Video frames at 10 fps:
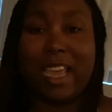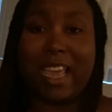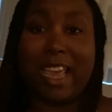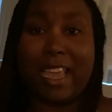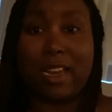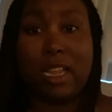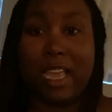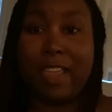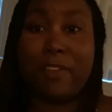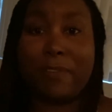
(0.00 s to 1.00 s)
And
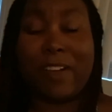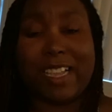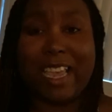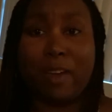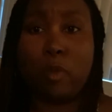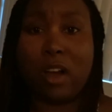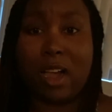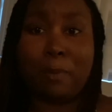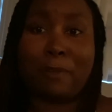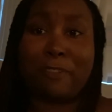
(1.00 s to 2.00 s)
even if I can't walk,
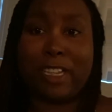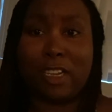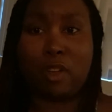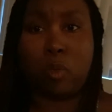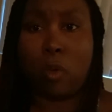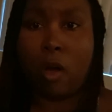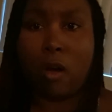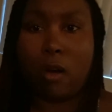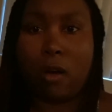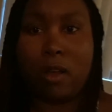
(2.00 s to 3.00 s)
I'm going to freaking
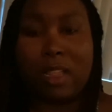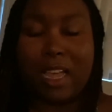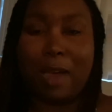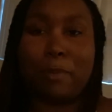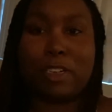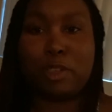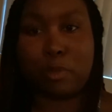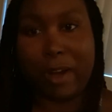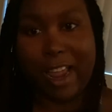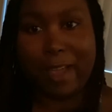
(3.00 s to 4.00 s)
crawl. I'm going to
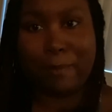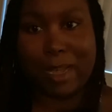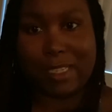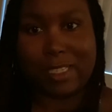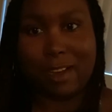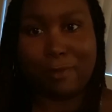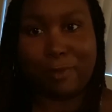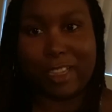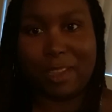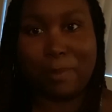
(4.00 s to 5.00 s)
drag myself
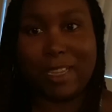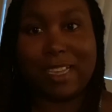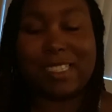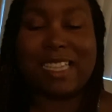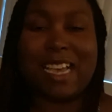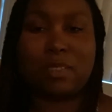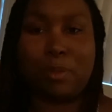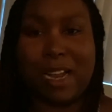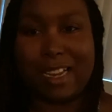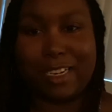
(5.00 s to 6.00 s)
with it, because that's
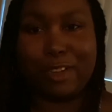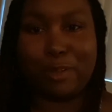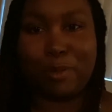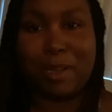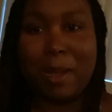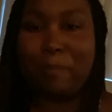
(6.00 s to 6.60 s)
what I do.